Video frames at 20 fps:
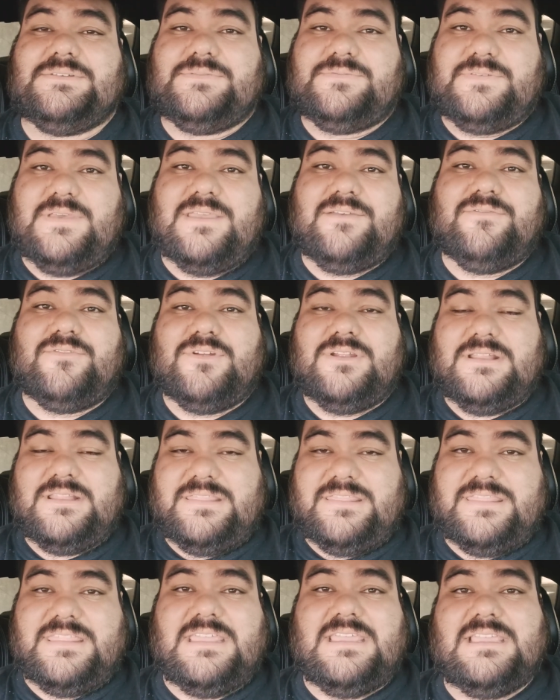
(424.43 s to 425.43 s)
favorite
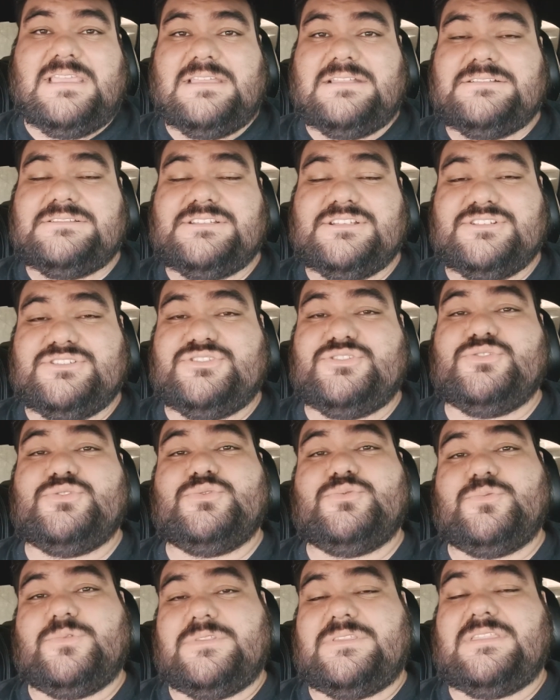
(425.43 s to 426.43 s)
thing to
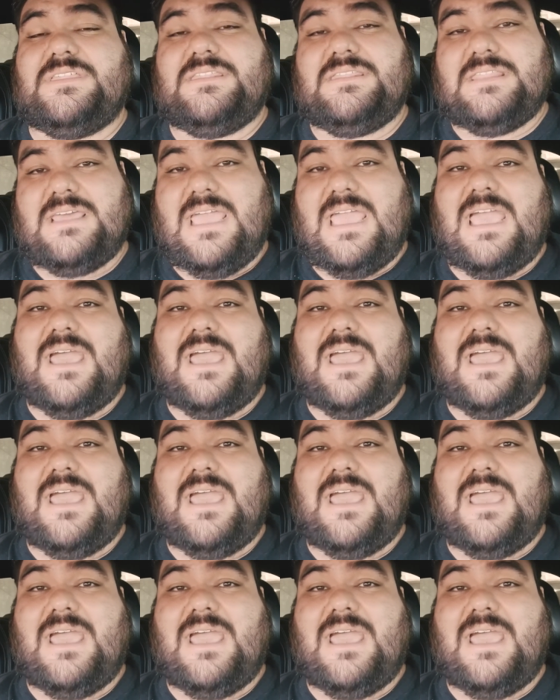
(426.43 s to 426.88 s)
do within the